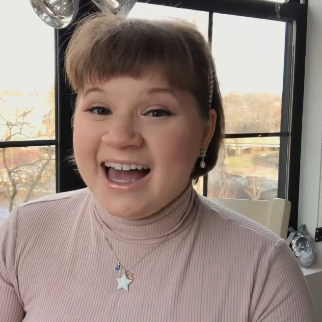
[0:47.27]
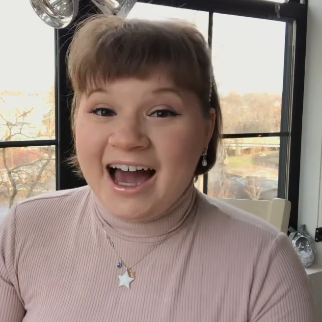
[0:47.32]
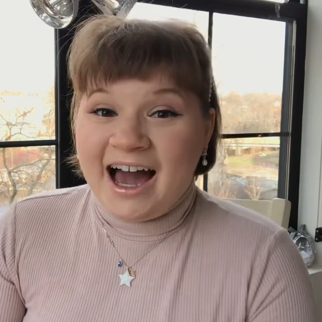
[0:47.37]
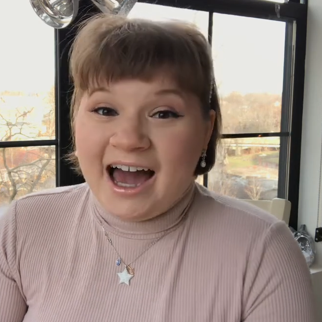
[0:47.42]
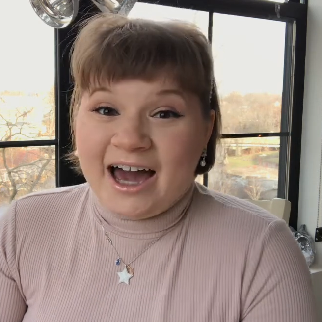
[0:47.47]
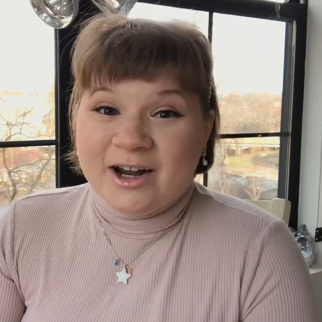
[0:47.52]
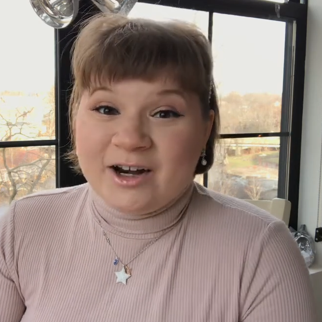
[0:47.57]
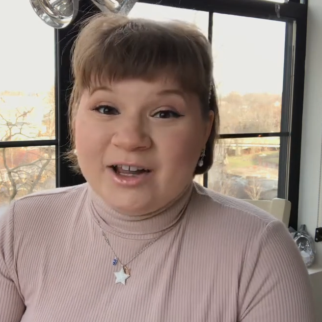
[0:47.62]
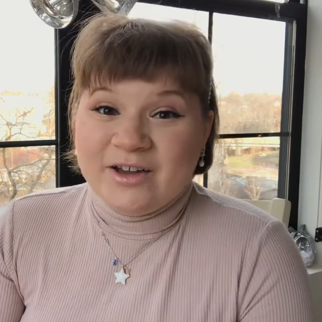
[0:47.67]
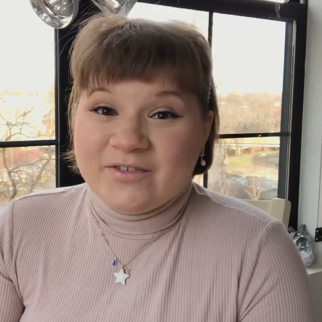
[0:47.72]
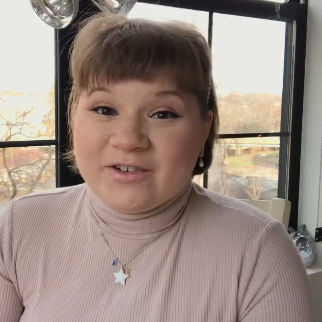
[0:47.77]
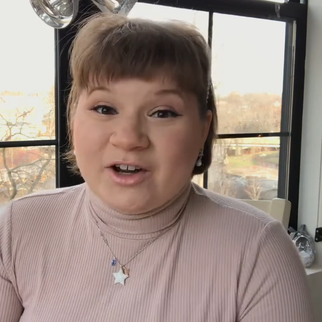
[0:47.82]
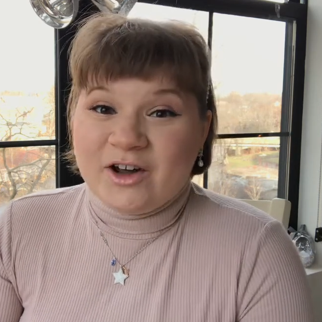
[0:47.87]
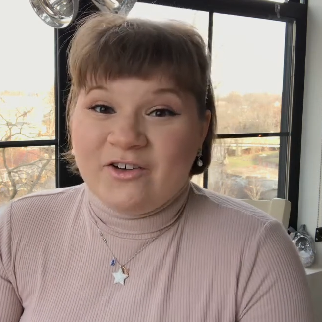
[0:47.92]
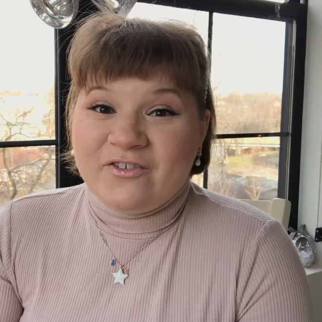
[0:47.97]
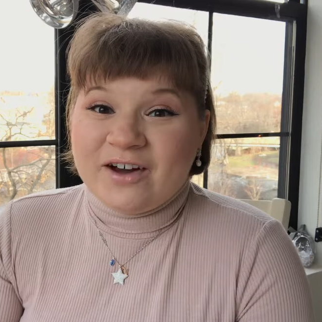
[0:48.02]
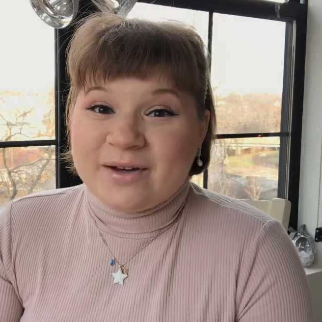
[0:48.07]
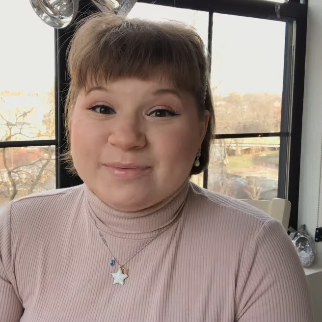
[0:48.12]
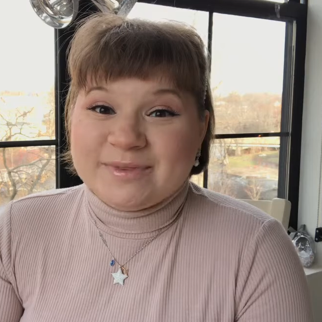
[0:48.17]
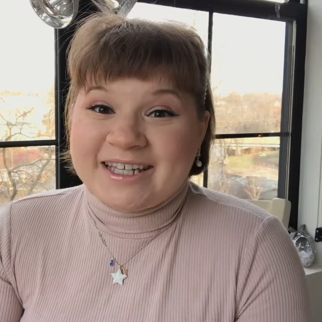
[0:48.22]
I don't even know
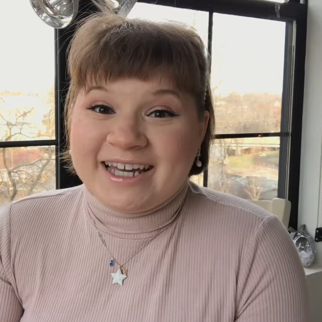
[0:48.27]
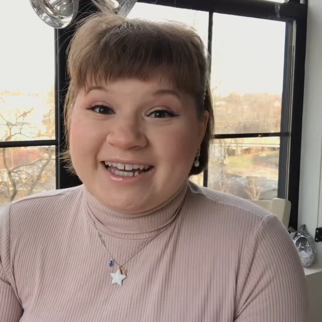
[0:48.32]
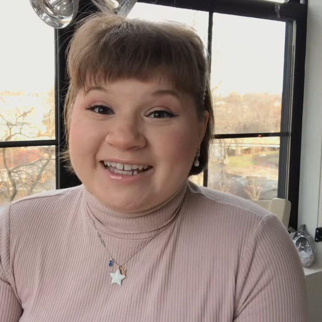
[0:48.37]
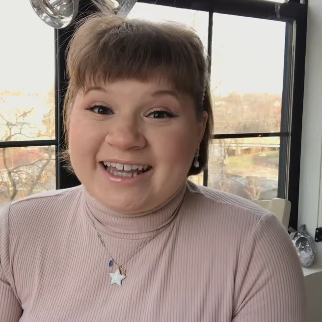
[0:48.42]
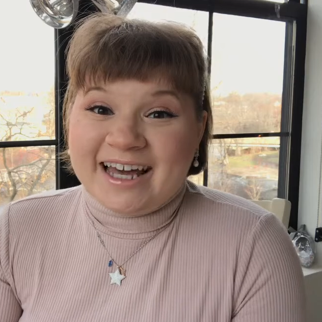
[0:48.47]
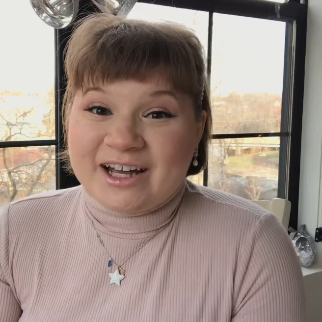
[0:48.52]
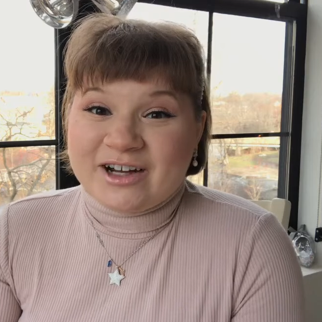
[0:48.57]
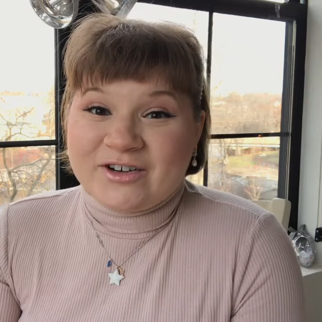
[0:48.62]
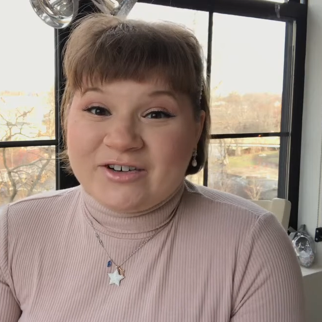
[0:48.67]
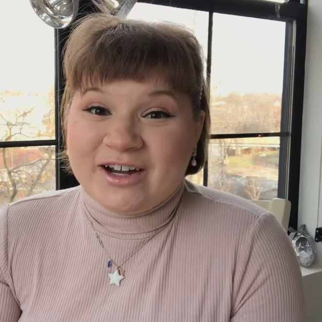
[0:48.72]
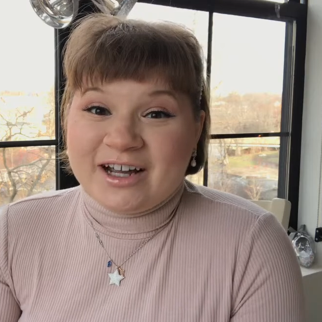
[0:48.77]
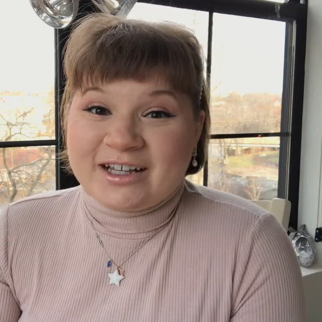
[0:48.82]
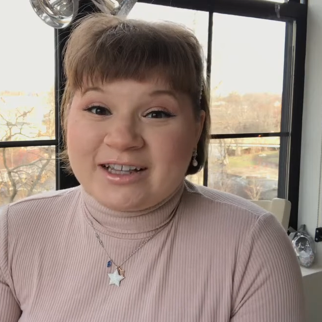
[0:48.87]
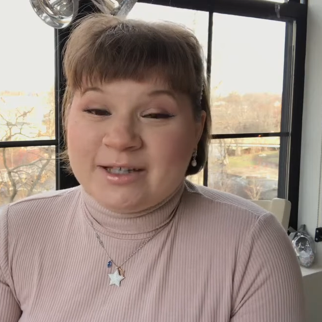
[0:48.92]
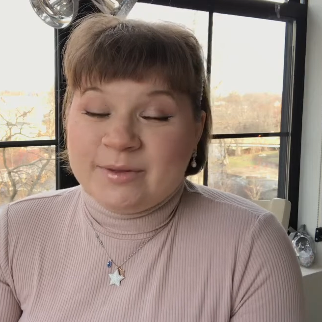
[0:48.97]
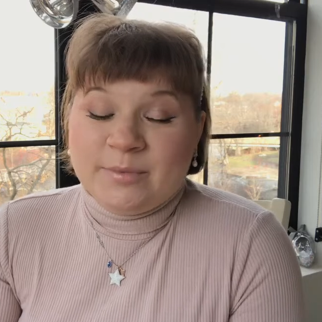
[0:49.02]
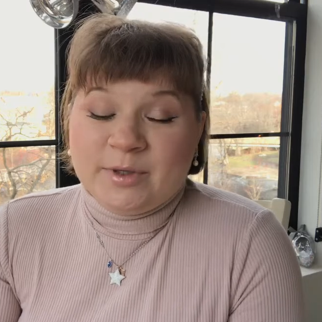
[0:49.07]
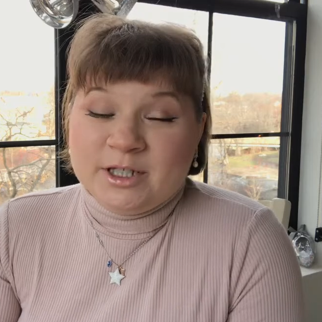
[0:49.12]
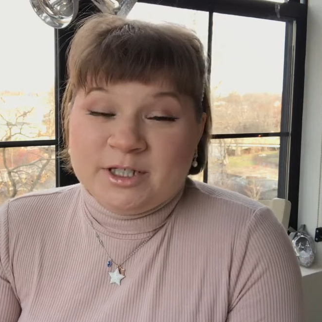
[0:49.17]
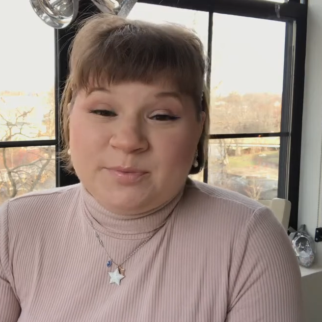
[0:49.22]
if I'm saying that
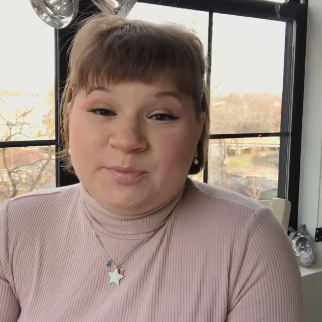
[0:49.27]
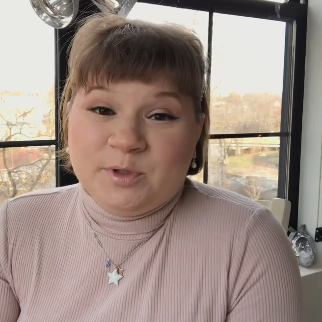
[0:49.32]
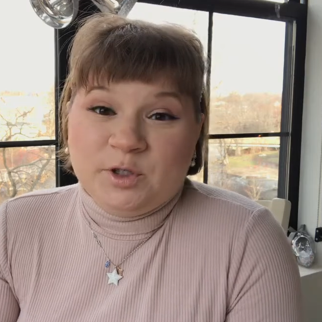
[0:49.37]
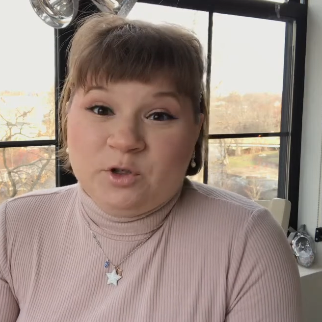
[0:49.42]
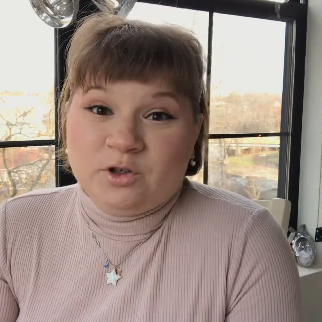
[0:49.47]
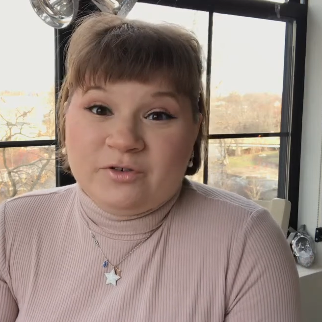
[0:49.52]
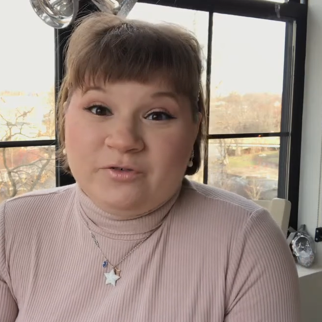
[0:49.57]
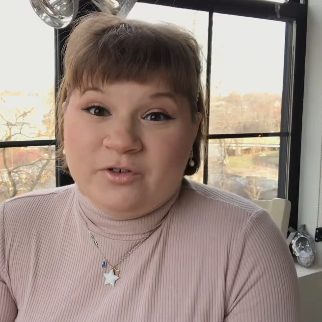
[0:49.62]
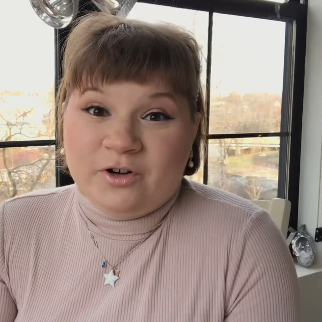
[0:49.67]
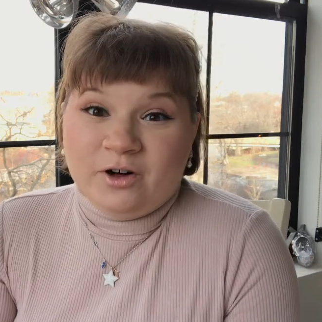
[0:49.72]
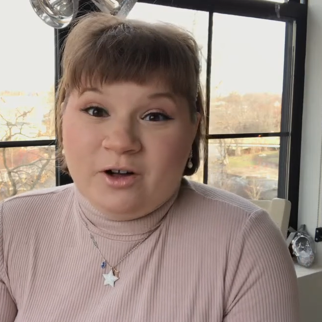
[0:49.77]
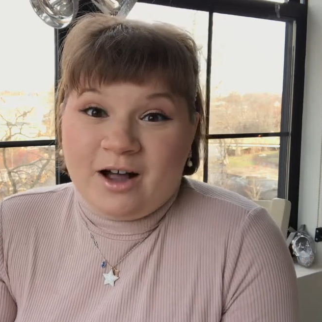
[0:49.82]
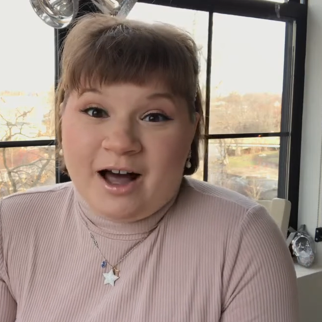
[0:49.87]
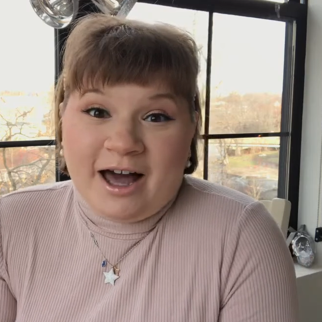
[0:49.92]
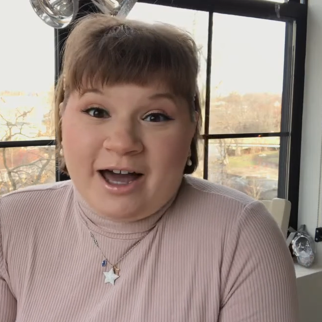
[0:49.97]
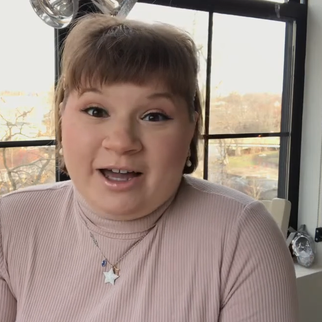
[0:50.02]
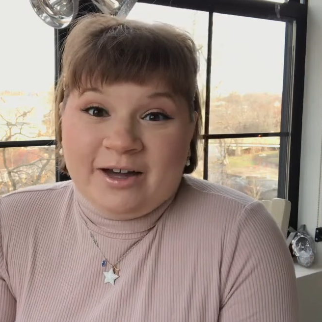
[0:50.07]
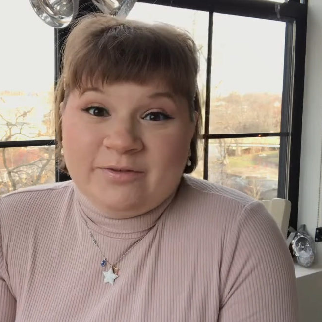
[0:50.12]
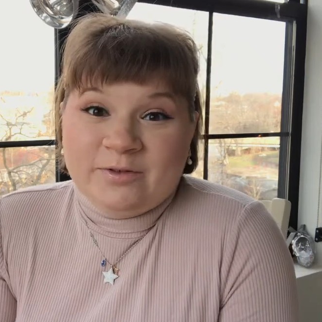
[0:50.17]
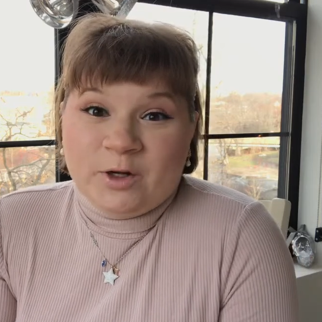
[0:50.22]
correctly, but it's beautiful.
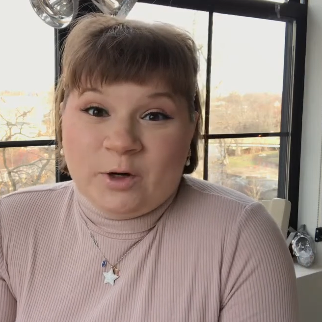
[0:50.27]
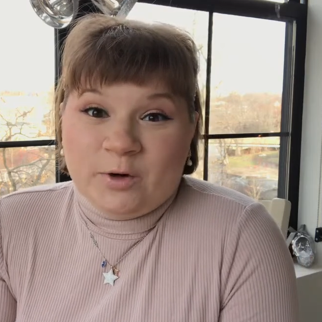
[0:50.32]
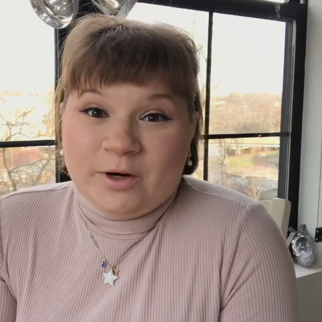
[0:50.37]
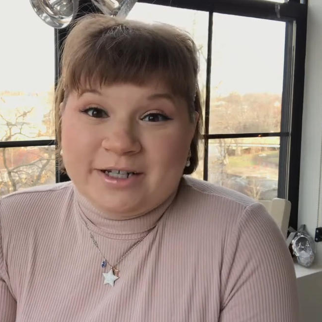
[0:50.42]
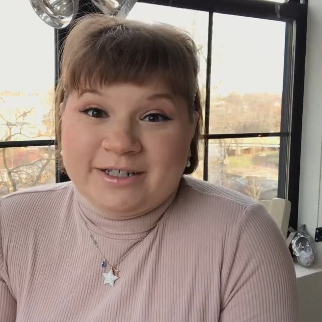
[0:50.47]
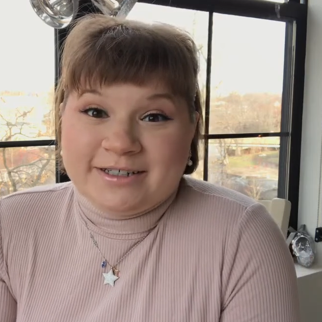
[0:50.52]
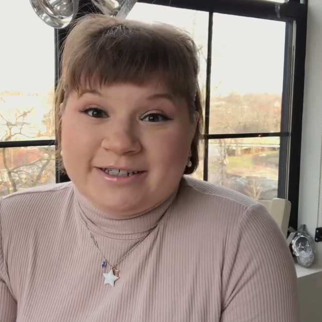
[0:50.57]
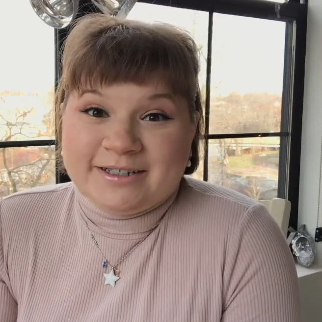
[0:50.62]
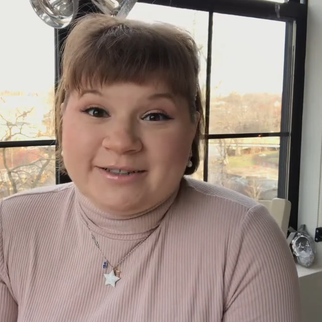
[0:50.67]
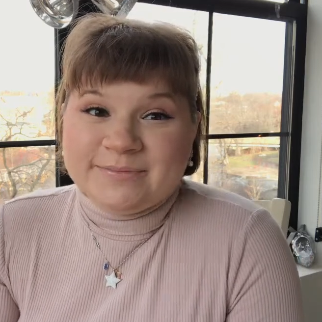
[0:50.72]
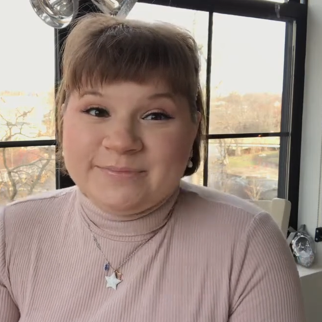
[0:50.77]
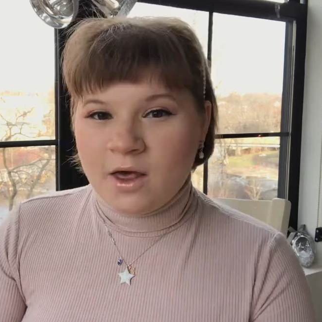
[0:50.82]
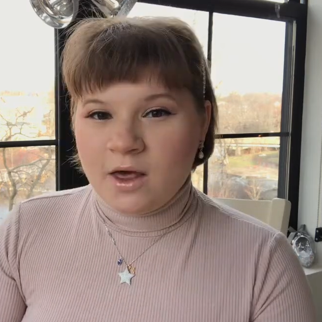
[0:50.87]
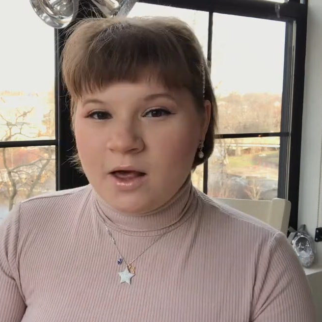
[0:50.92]
I have no idea.